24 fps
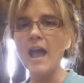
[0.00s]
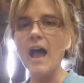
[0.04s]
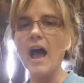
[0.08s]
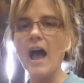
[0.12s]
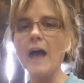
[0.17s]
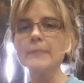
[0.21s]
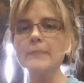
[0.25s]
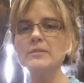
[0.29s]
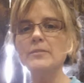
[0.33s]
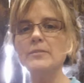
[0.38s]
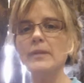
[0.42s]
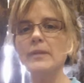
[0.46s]

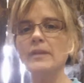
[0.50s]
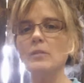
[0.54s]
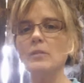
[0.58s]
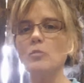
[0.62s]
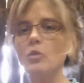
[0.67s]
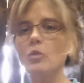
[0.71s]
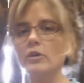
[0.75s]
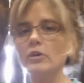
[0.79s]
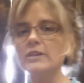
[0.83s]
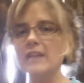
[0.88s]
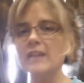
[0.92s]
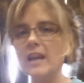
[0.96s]
I'm spending
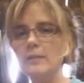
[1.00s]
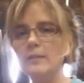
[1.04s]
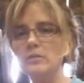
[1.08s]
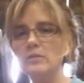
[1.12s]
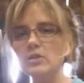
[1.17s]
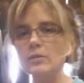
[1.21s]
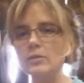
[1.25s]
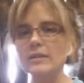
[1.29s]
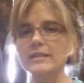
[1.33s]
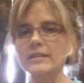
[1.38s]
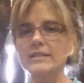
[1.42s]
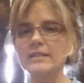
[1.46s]
more time
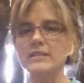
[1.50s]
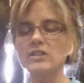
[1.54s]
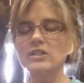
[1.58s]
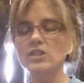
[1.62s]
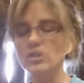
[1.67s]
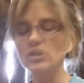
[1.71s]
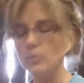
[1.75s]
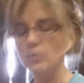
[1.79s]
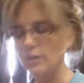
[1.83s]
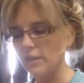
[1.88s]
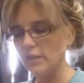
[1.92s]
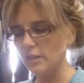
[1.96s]
doing
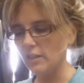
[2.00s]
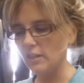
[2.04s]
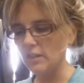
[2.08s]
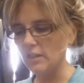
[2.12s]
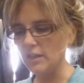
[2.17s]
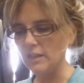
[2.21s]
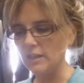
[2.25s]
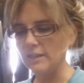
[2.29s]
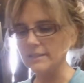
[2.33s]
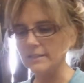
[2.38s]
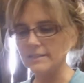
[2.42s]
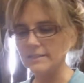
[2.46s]

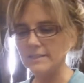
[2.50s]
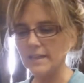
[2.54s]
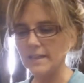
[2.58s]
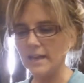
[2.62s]
things,